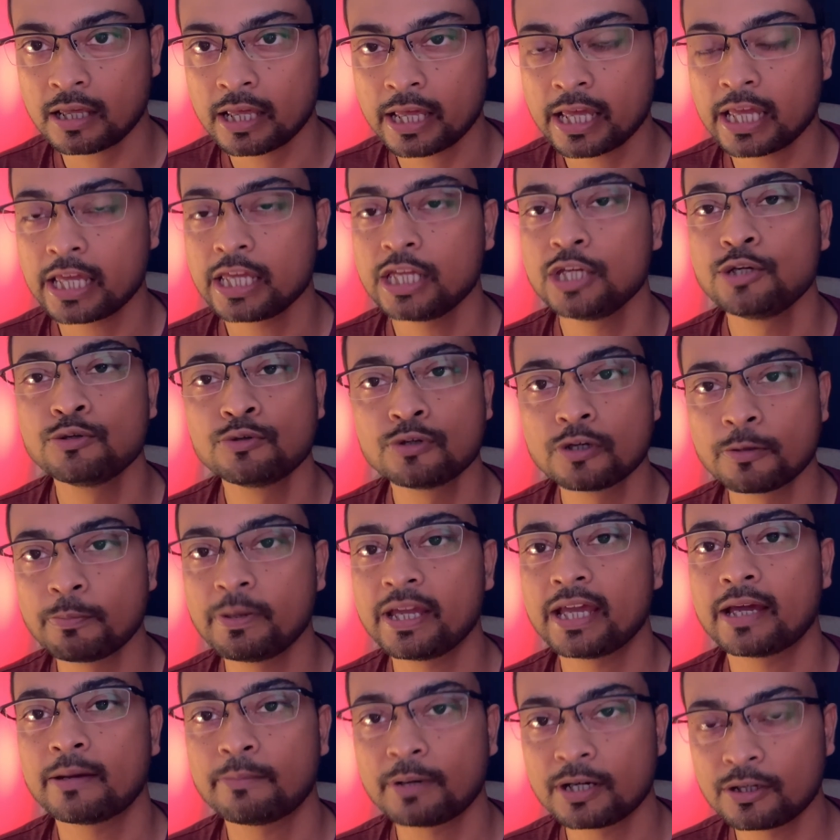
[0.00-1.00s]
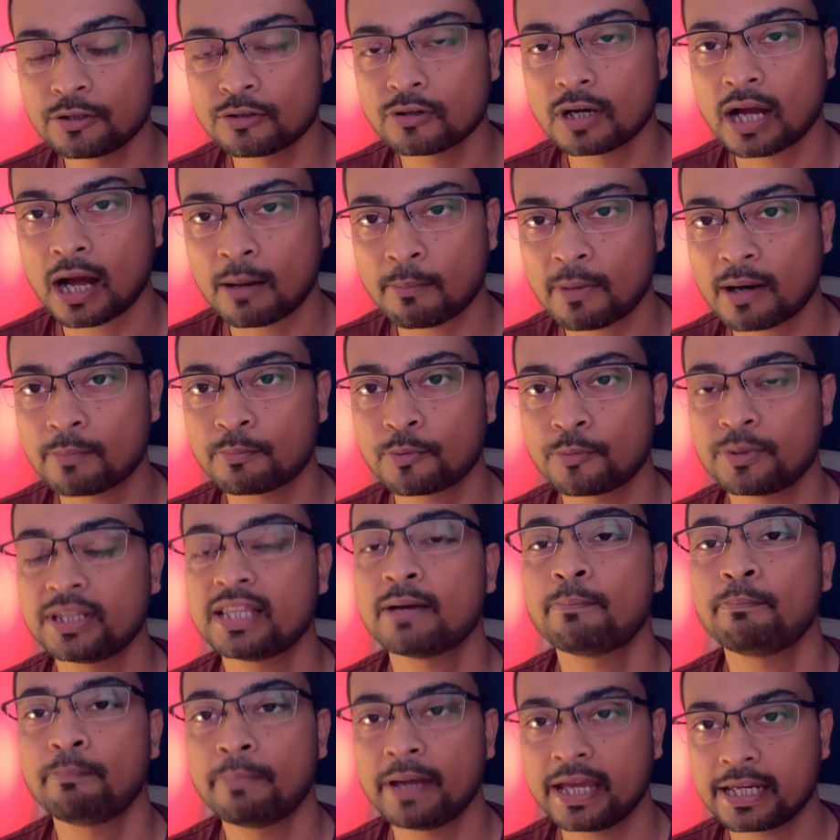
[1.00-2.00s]
you would be able to come up with a
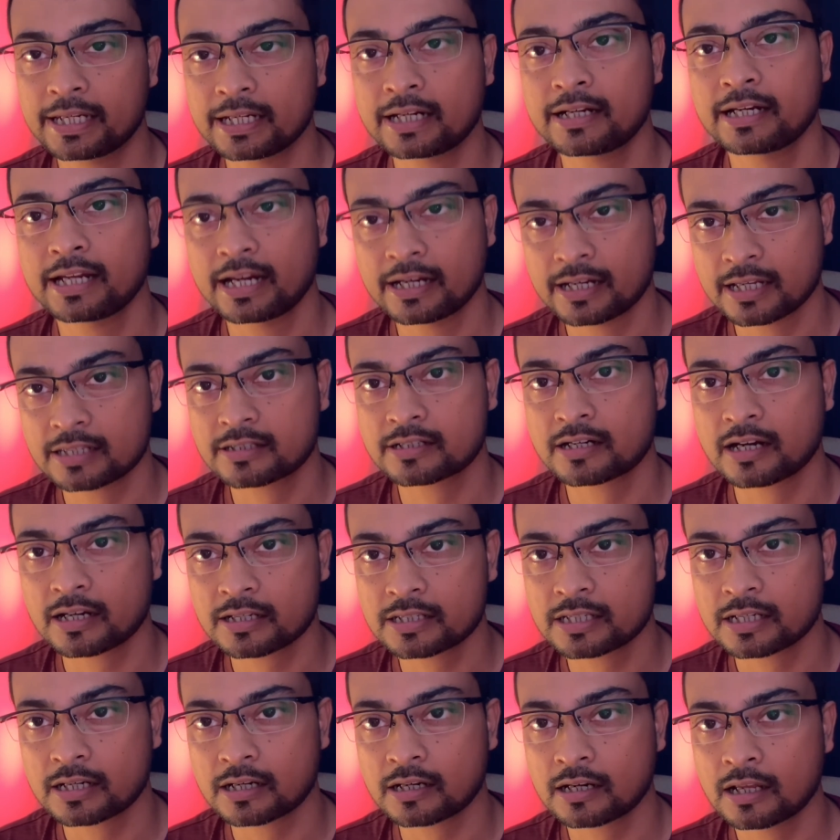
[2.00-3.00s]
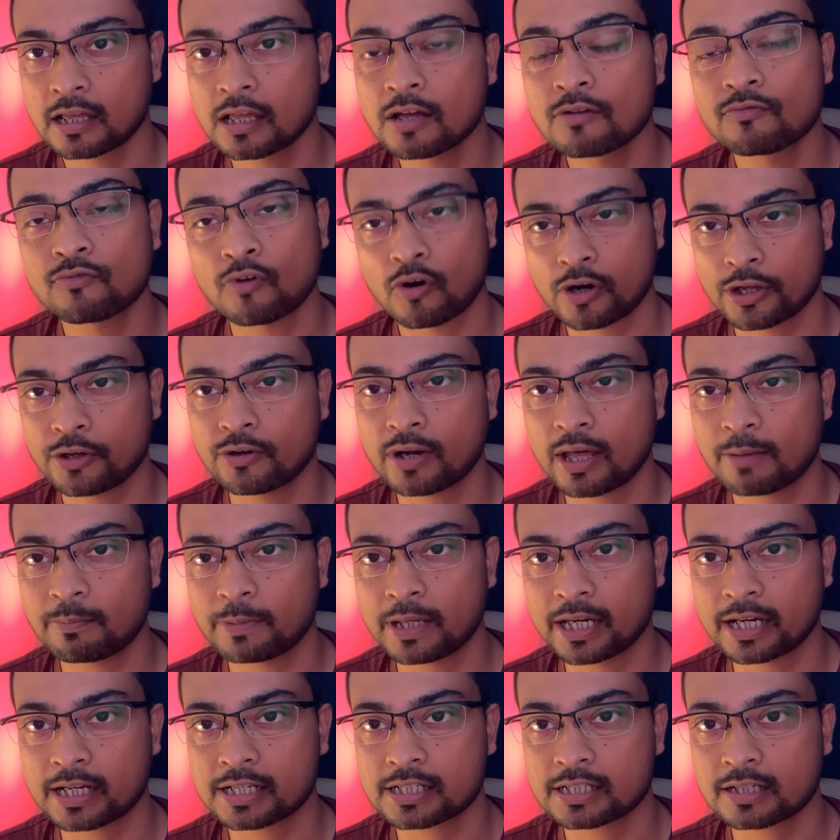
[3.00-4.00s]
better data structure for your
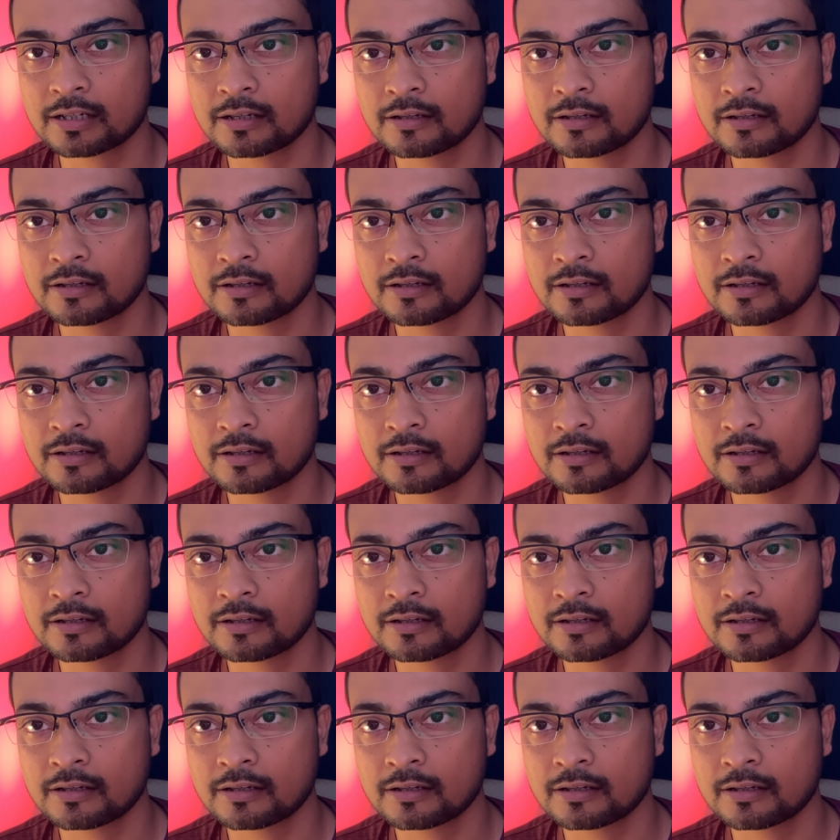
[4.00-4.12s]
application.